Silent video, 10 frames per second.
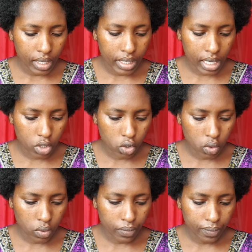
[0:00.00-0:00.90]

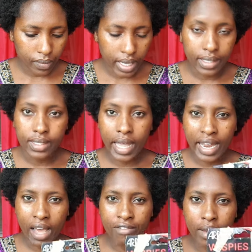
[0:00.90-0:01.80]
Nashoro. Yes, I
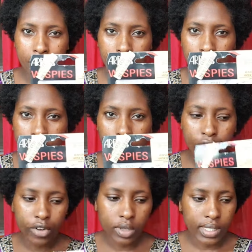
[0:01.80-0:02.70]
love them. And
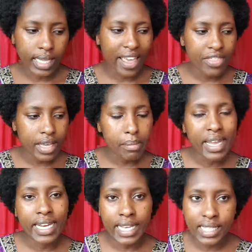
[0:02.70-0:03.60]
of course, I think my
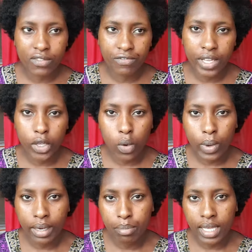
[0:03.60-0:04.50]
next video
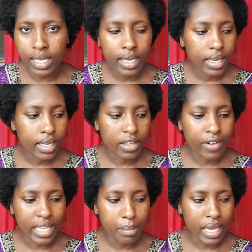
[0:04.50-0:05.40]
will be nikifanya